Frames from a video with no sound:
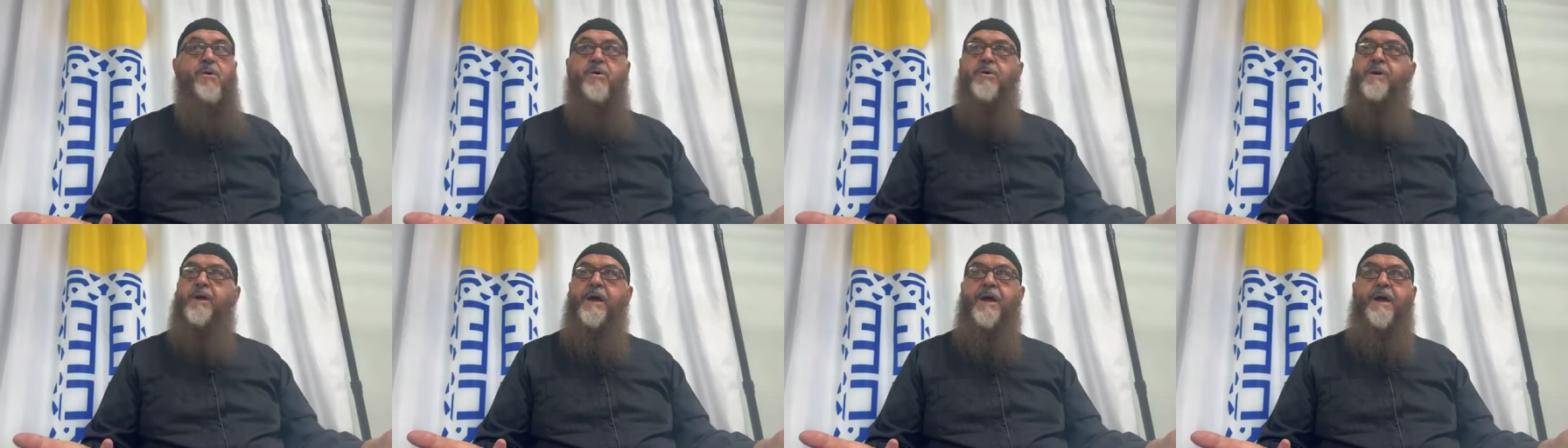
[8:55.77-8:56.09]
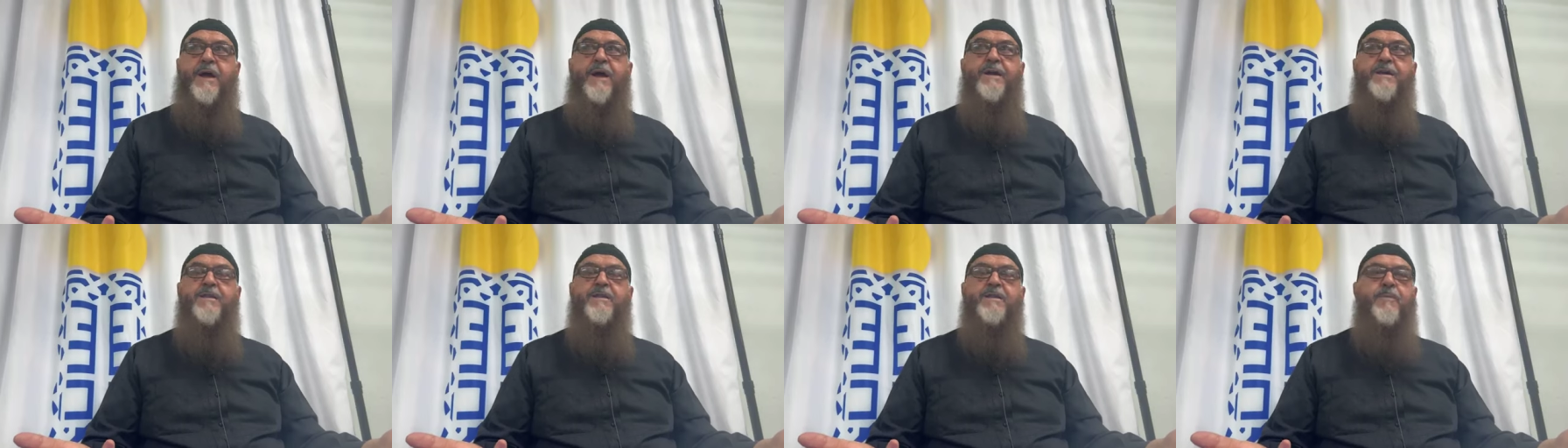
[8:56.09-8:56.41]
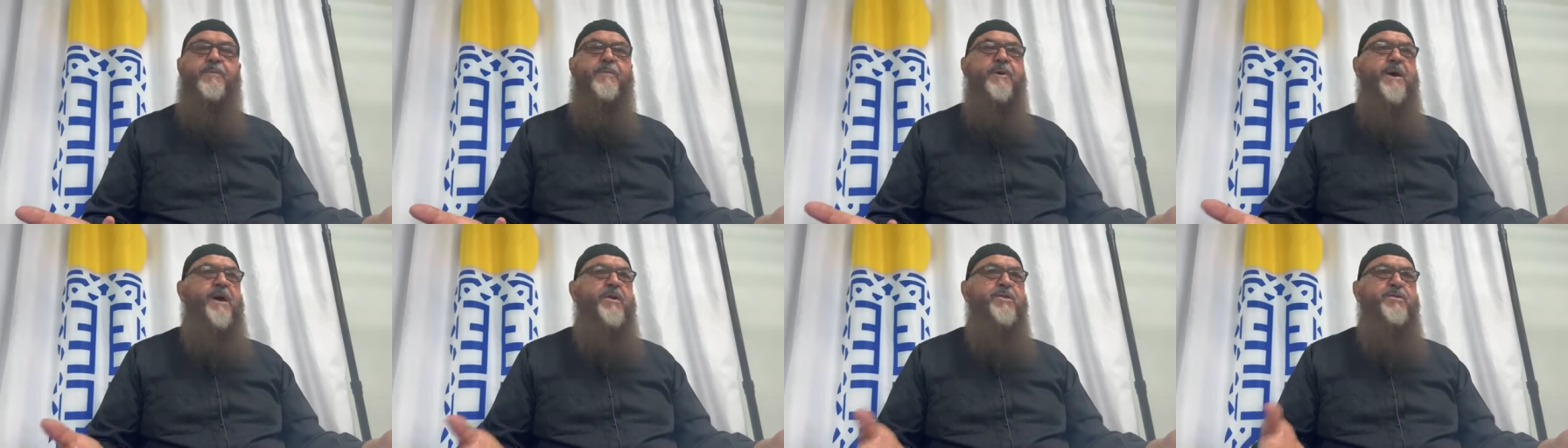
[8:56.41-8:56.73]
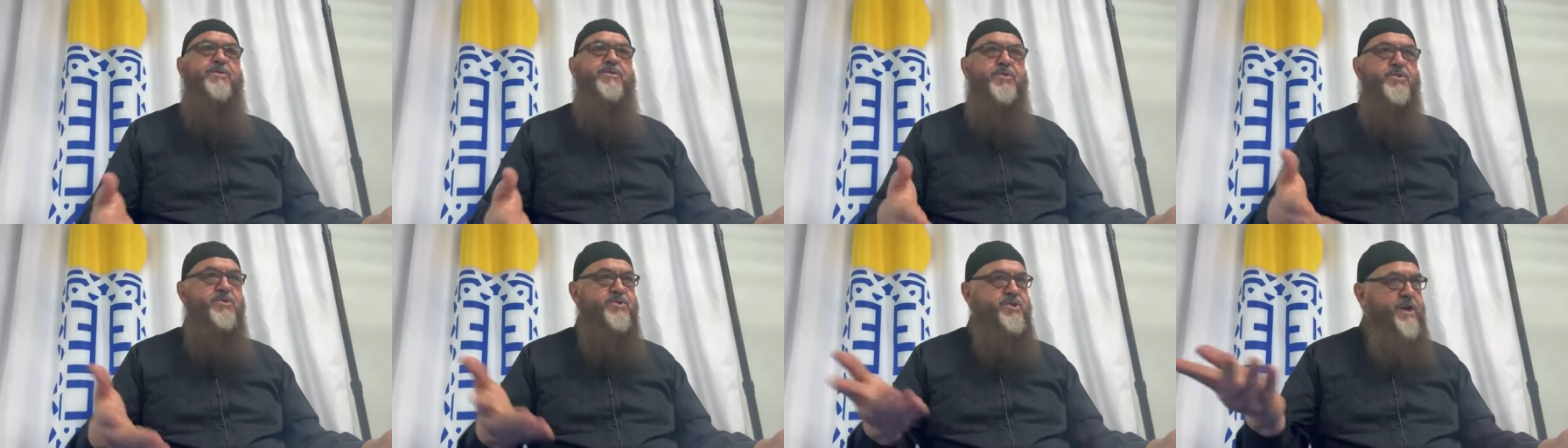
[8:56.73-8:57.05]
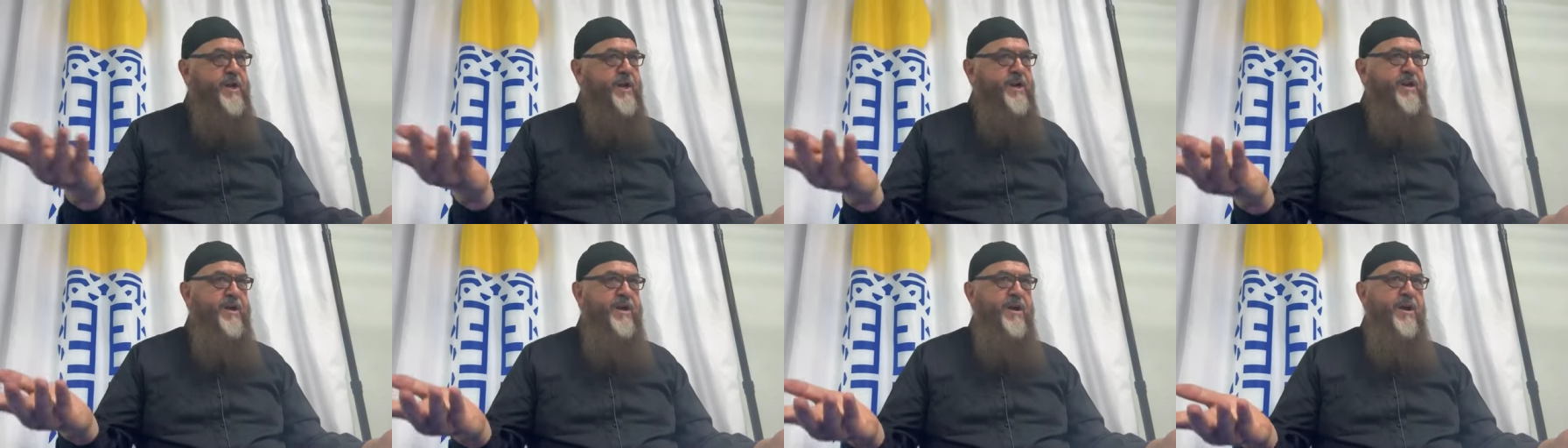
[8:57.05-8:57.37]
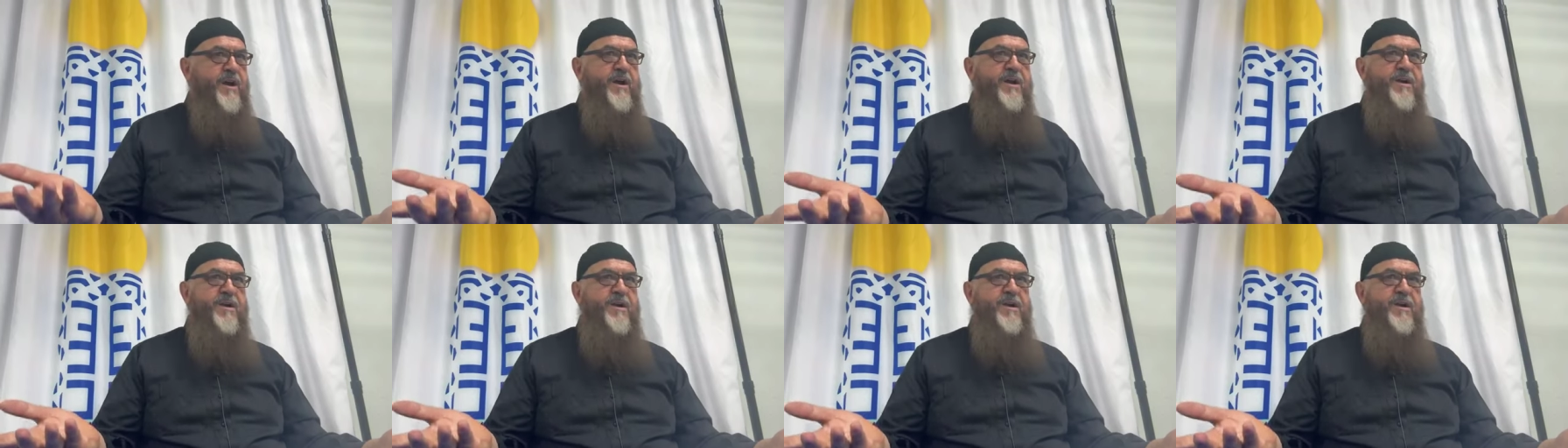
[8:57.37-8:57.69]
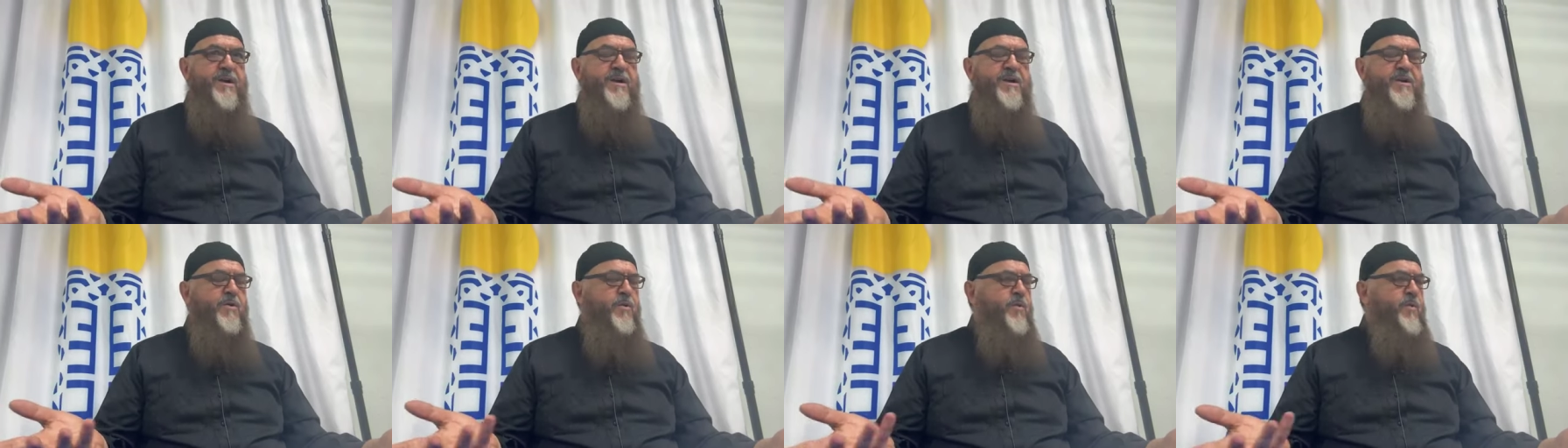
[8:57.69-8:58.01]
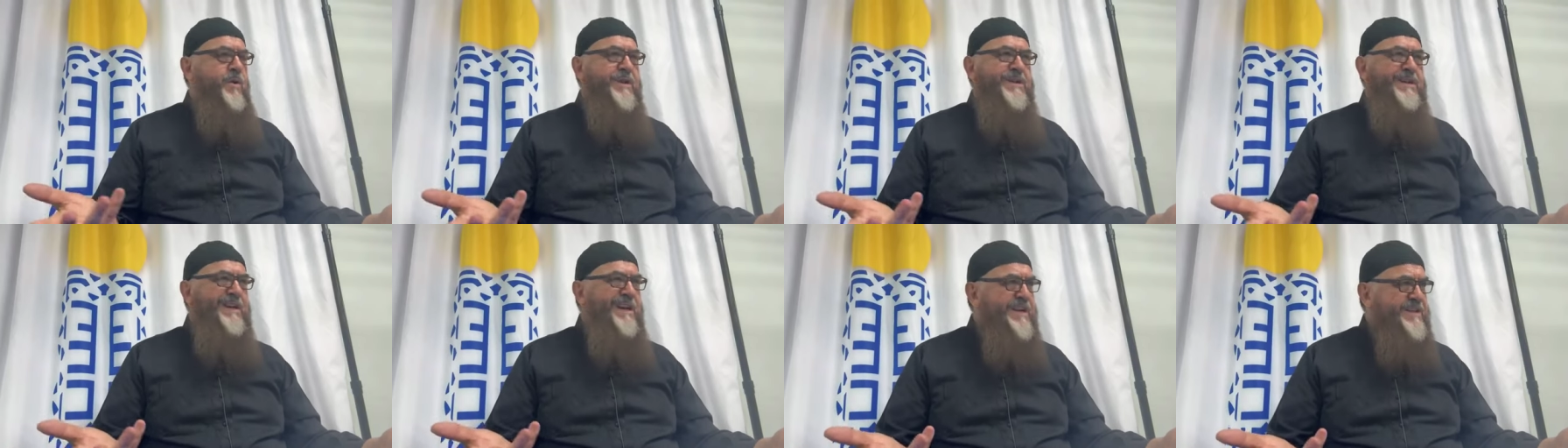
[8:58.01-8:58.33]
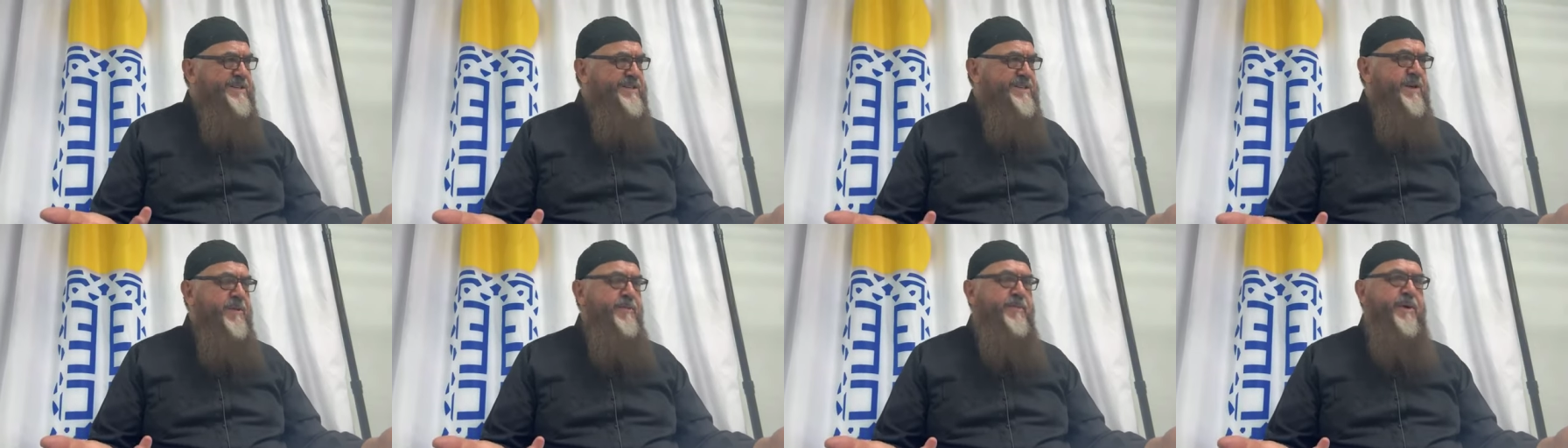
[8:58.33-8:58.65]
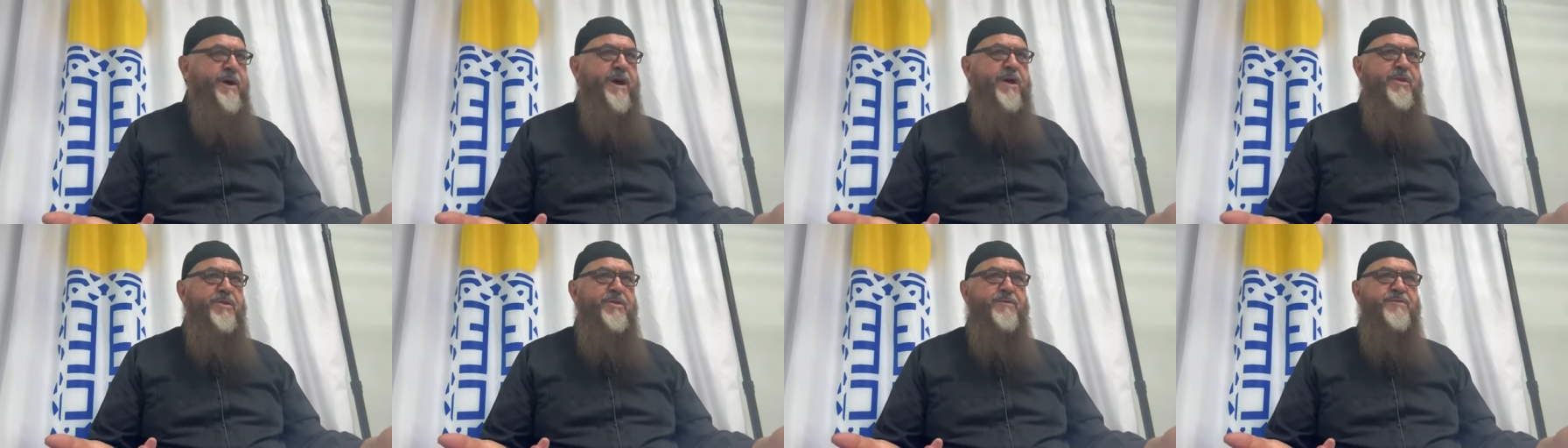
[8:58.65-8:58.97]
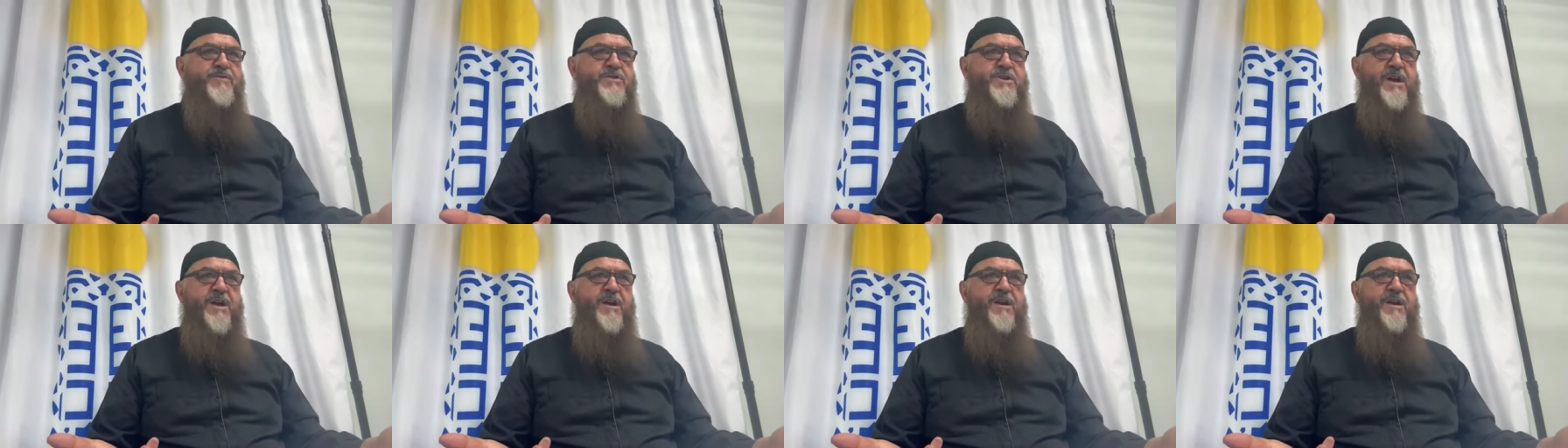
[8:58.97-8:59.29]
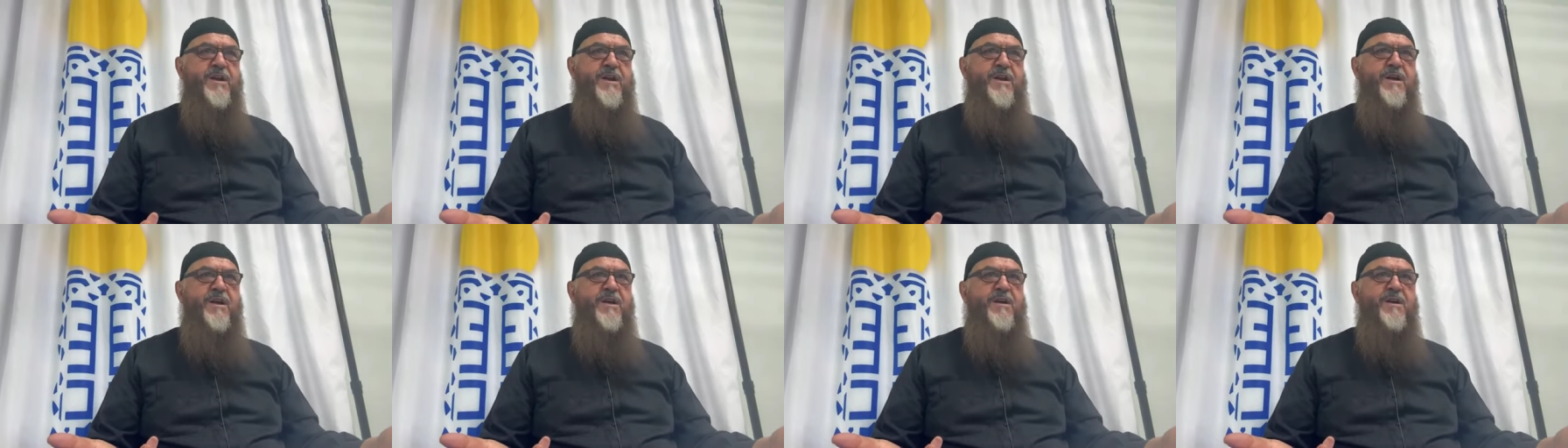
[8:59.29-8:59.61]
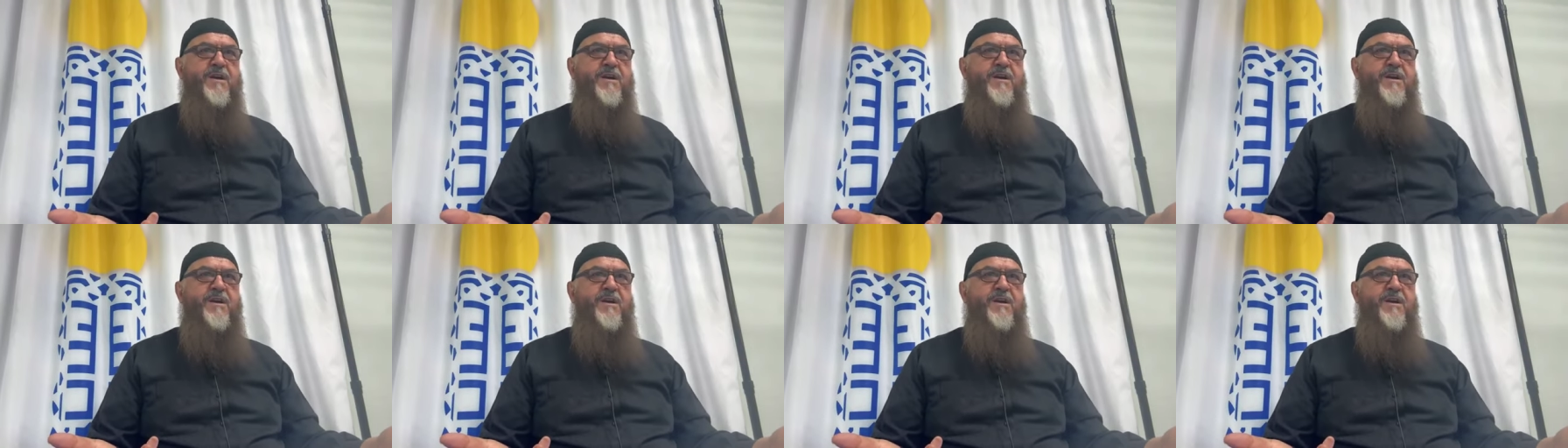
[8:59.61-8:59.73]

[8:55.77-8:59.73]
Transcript: Okay, the path to Jannah. What is the path of Jannah?